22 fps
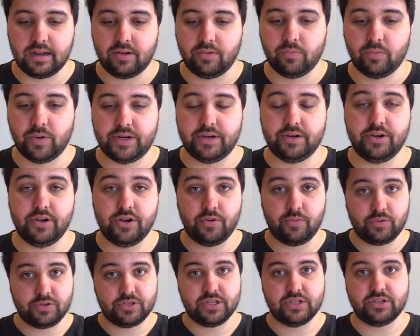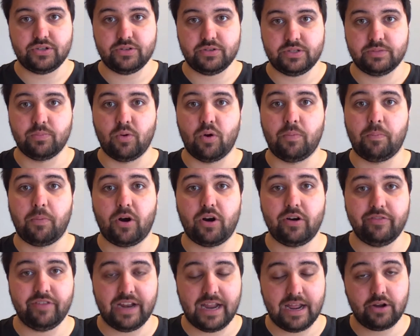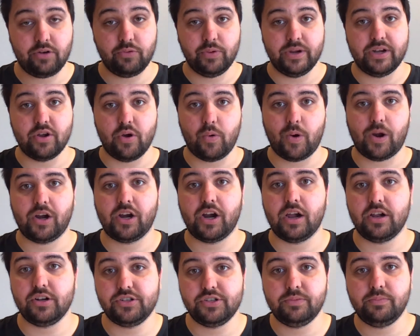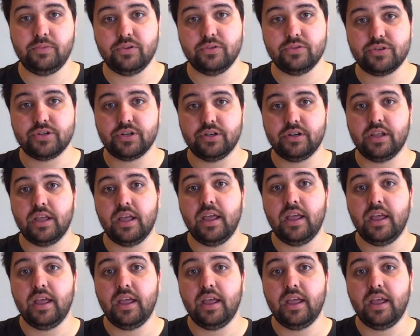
when we're such a small part of it? How do we know our contribution?